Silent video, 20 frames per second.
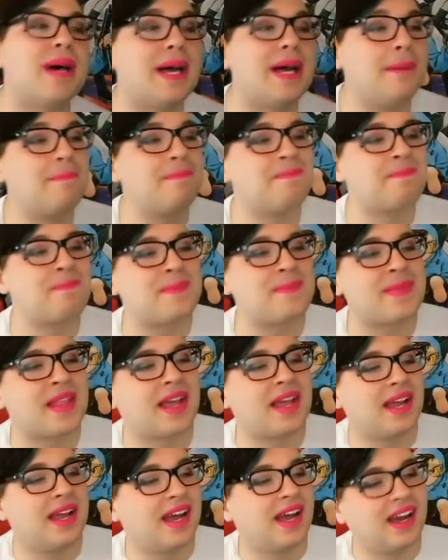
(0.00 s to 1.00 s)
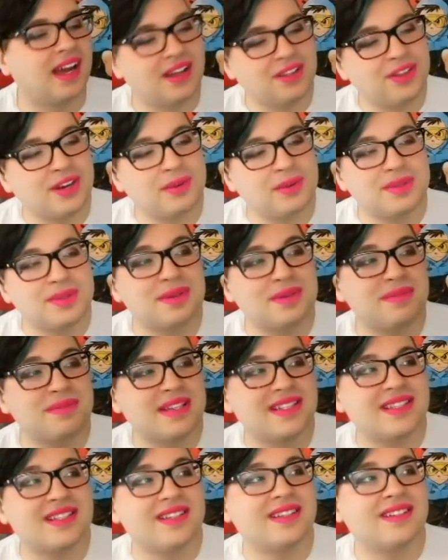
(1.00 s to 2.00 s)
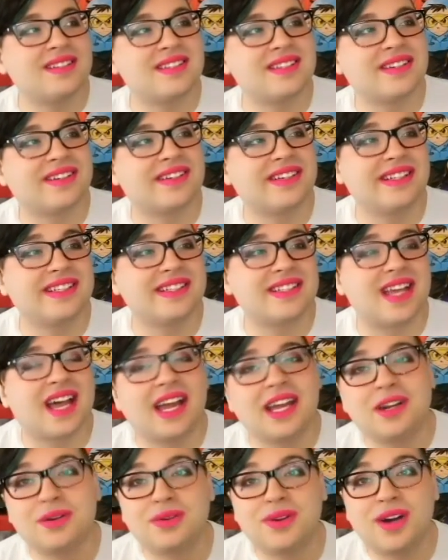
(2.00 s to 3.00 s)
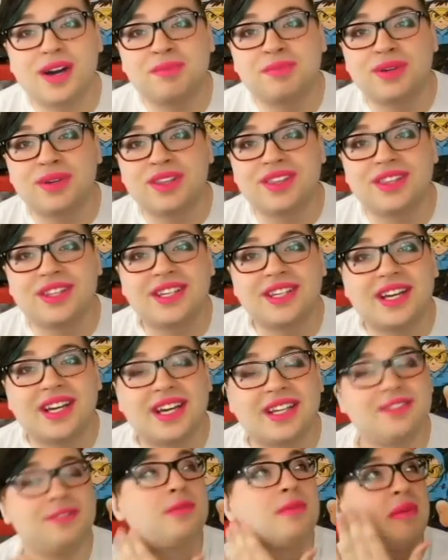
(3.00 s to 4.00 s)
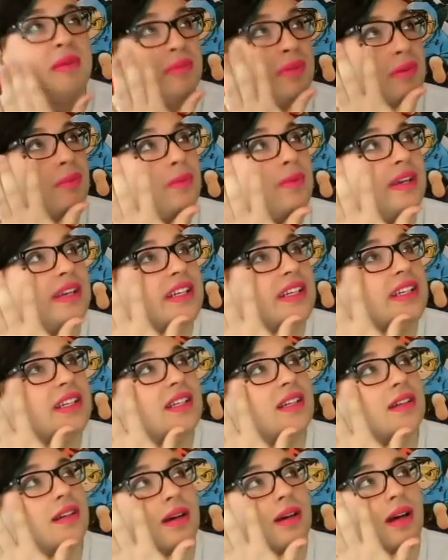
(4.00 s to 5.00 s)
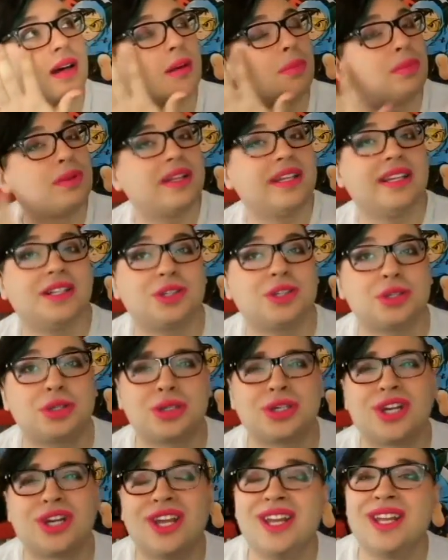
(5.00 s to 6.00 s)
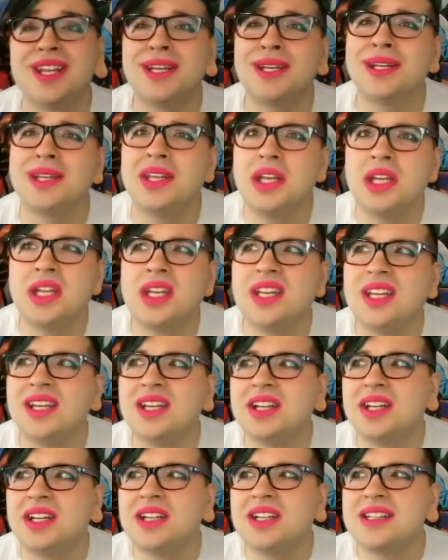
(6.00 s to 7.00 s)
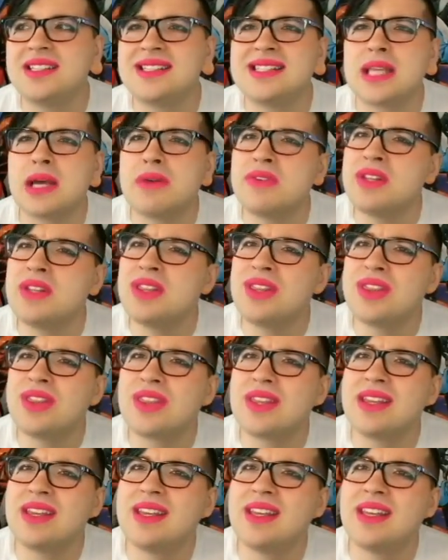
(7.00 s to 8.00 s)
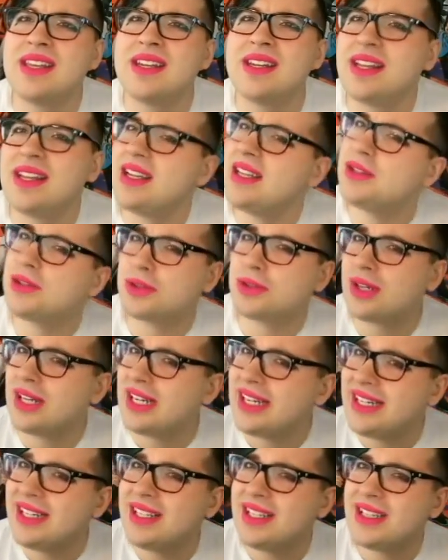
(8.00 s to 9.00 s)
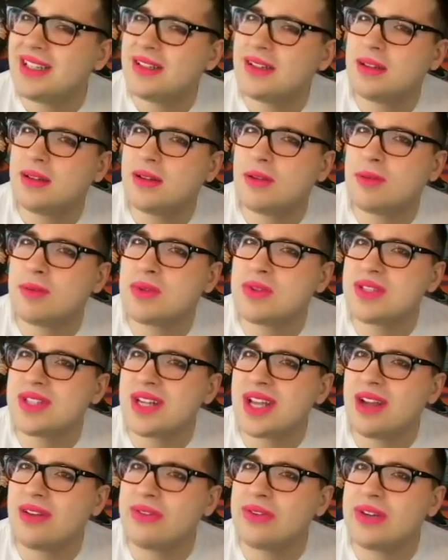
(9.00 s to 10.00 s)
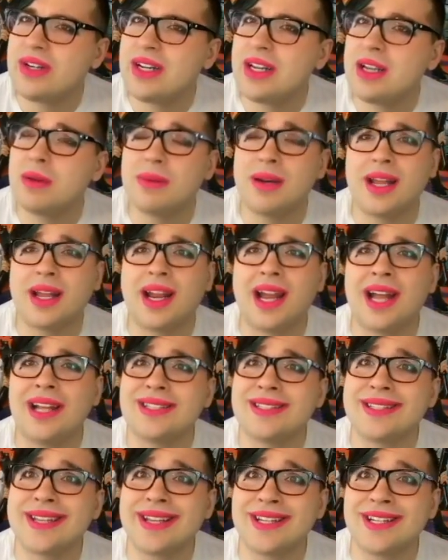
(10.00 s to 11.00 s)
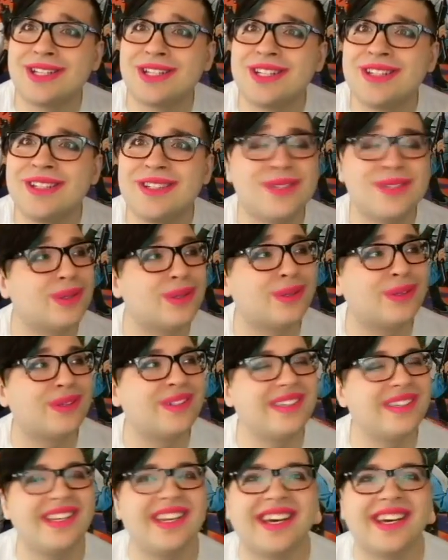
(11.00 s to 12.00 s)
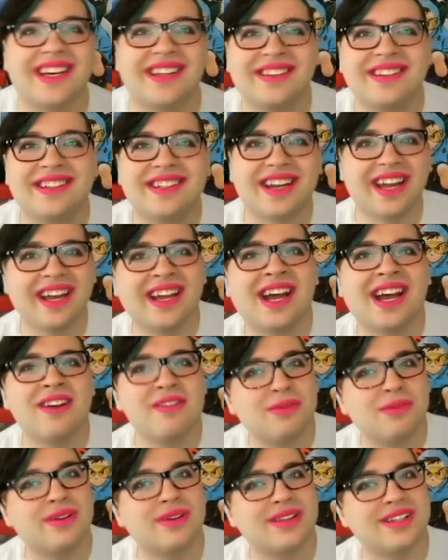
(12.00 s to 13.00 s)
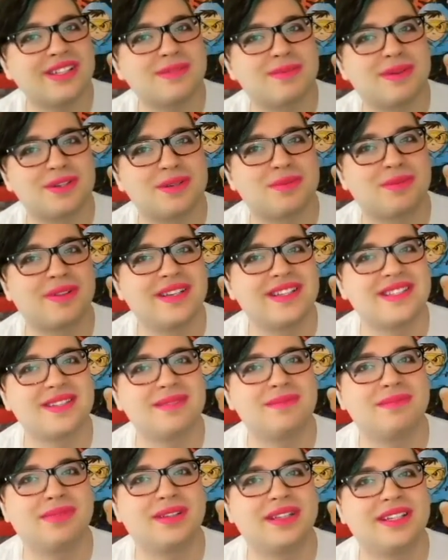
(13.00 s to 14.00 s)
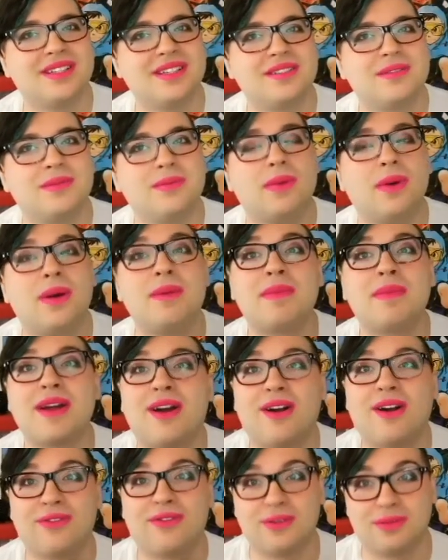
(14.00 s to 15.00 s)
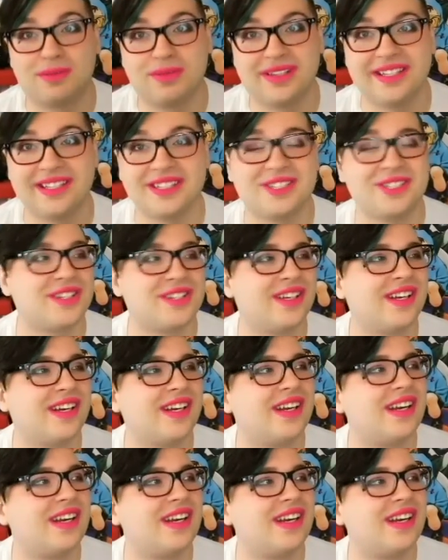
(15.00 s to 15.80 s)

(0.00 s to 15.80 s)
But I thought it was an amazing series. I grew up with it. I remember reading Bleach in 7th and 8th grade almost every day when I had detention. So yeah, I have a really special place in my heart for Bleach.